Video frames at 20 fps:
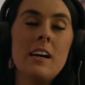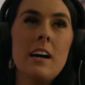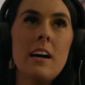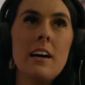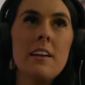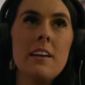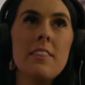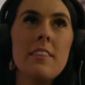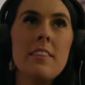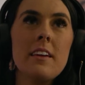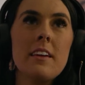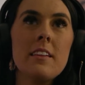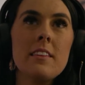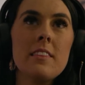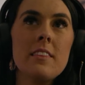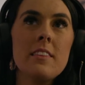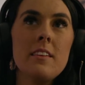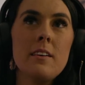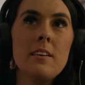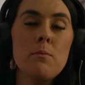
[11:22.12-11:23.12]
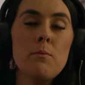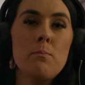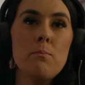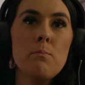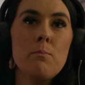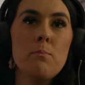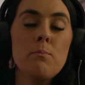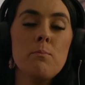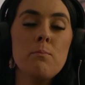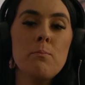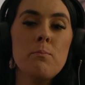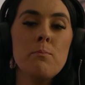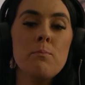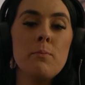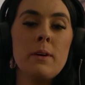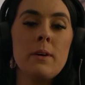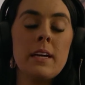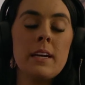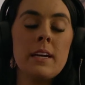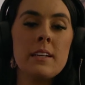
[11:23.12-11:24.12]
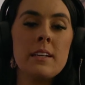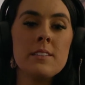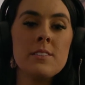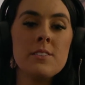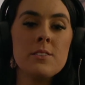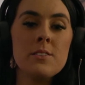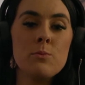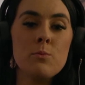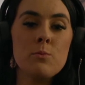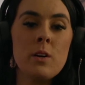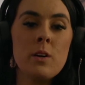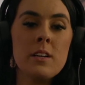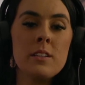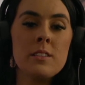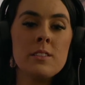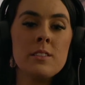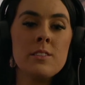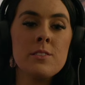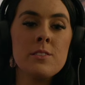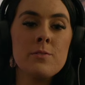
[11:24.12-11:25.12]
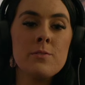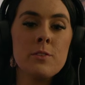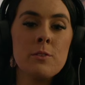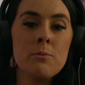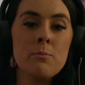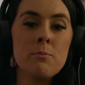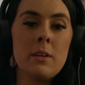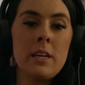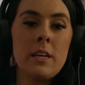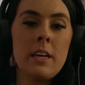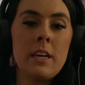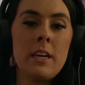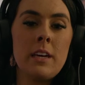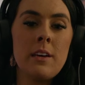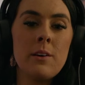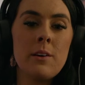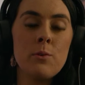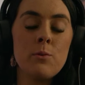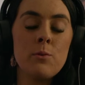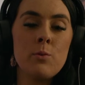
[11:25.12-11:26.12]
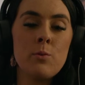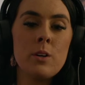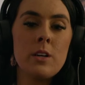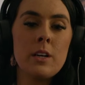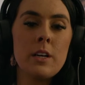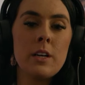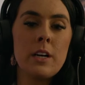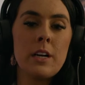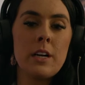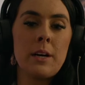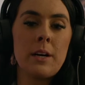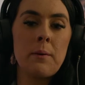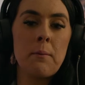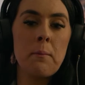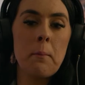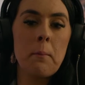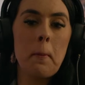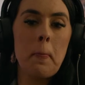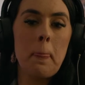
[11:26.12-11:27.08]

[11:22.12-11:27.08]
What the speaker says: the biggest ones for me were